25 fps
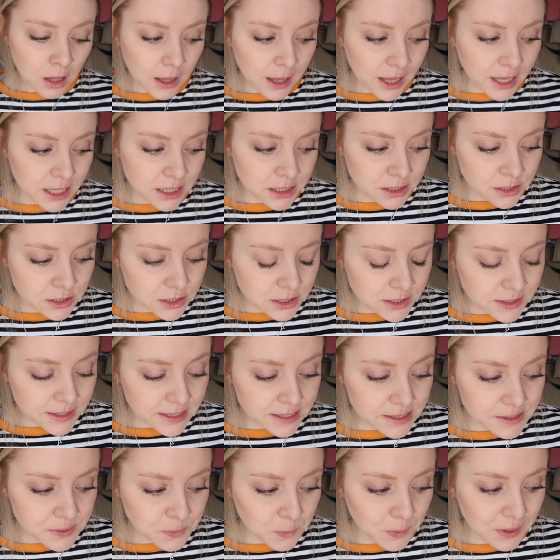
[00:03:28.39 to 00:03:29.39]
And
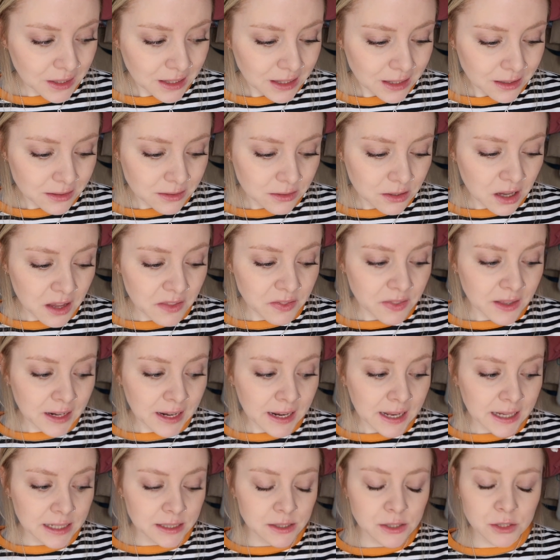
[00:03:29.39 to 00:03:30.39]
this week is like the
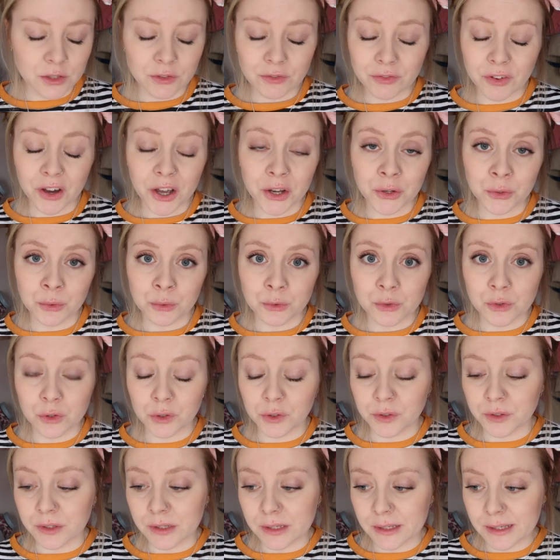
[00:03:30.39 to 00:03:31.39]
last final
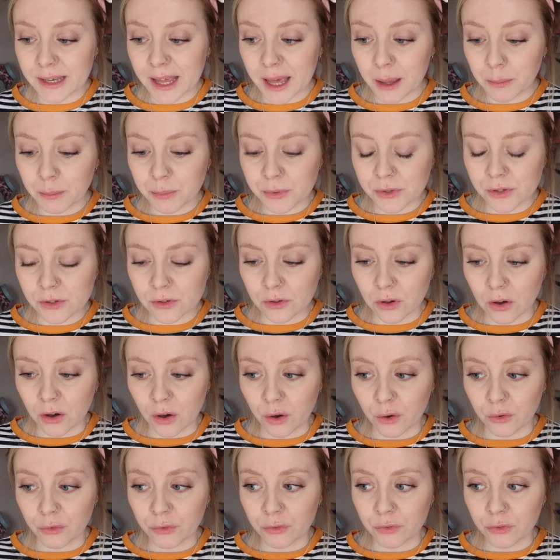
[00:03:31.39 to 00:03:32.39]
sort of steps
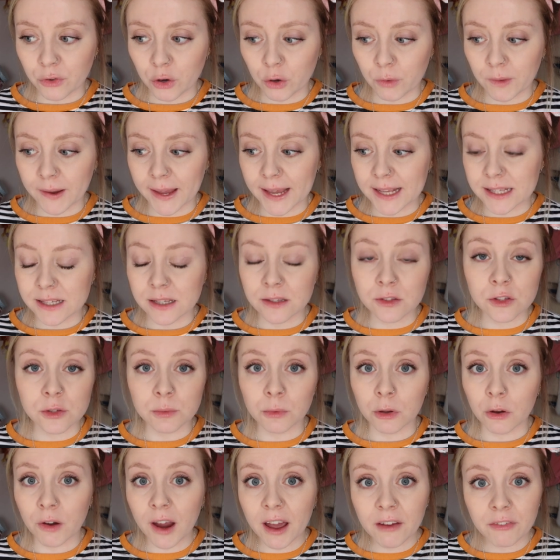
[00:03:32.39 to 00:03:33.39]
of creating
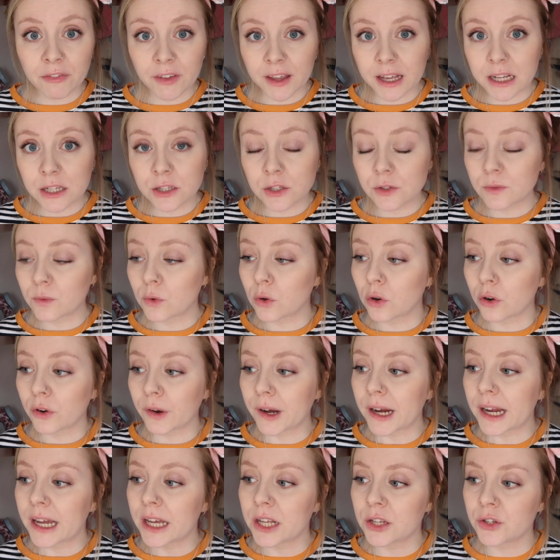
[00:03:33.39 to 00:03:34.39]
some graphics for
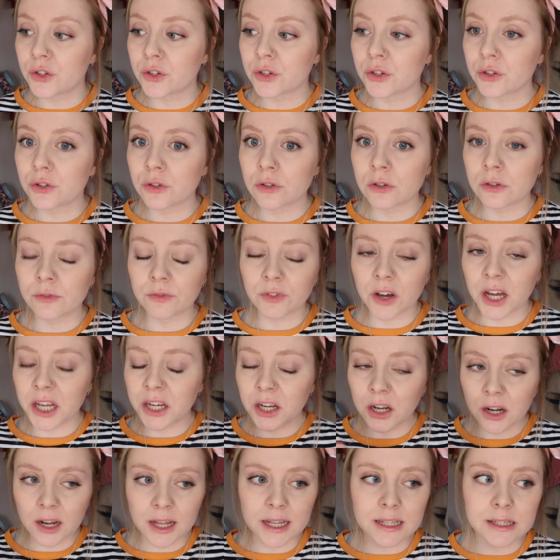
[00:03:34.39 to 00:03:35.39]
it and just
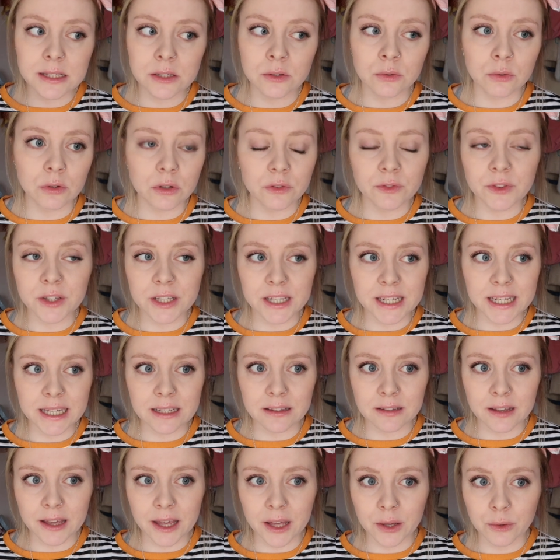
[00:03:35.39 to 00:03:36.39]
finalising all of the
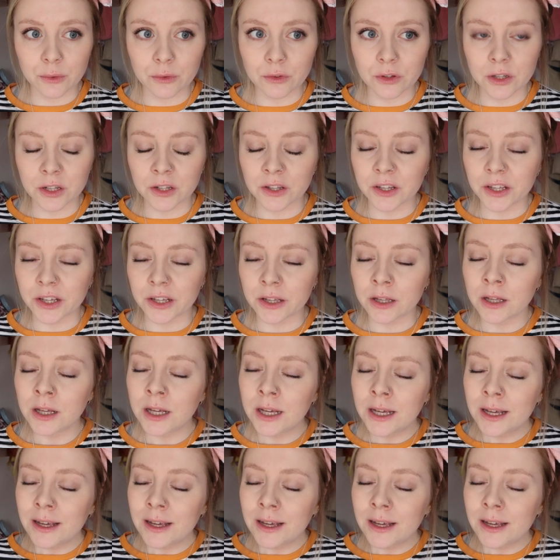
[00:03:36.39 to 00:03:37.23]
details and the,